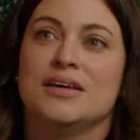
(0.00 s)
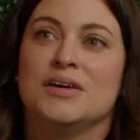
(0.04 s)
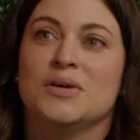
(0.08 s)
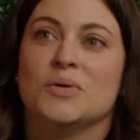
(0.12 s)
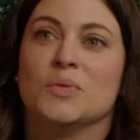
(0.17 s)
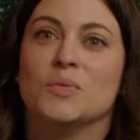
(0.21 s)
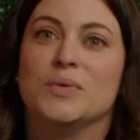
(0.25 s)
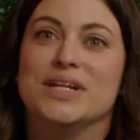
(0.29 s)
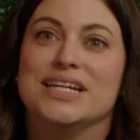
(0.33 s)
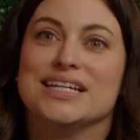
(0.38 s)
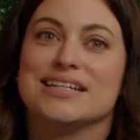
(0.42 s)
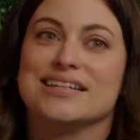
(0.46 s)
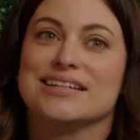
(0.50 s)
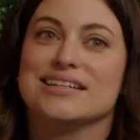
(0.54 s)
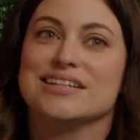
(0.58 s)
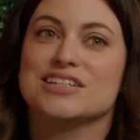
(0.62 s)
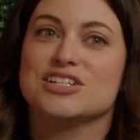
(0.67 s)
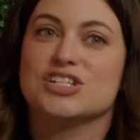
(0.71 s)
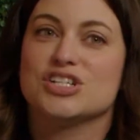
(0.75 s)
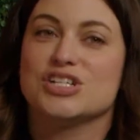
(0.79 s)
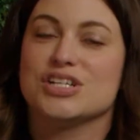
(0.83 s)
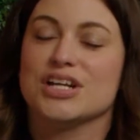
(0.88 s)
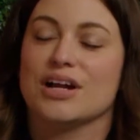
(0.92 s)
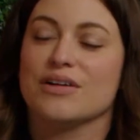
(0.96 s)
We
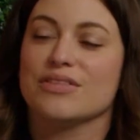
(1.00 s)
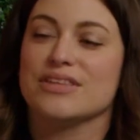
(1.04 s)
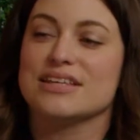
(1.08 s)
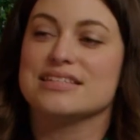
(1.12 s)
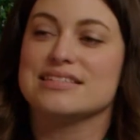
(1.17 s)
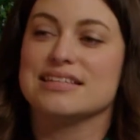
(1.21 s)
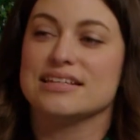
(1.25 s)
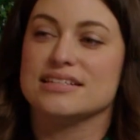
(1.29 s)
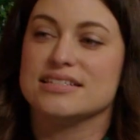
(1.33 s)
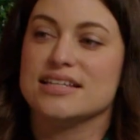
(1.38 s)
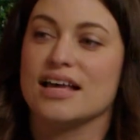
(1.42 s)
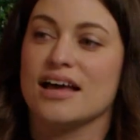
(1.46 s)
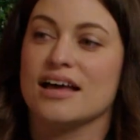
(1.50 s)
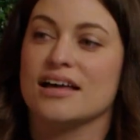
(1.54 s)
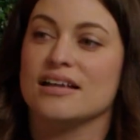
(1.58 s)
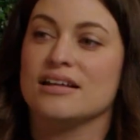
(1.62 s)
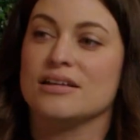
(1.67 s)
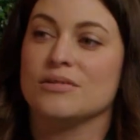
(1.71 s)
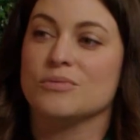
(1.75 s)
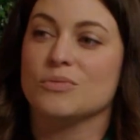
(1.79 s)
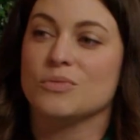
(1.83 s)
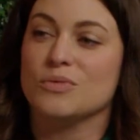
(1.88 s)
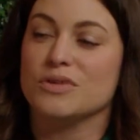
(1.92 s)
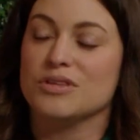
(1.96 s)
didn't share this a
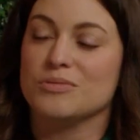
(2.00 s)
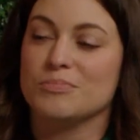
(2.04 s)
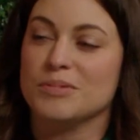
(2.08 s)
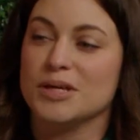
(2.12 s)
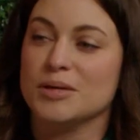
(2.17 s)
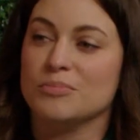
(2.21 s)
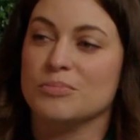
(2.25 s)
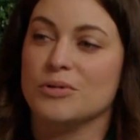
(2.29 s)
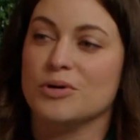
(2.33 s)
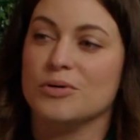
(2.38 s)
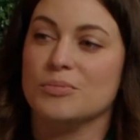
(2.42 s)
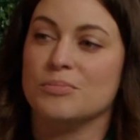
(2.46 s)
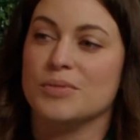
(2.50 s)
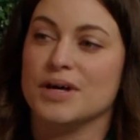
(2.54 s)
ton with people,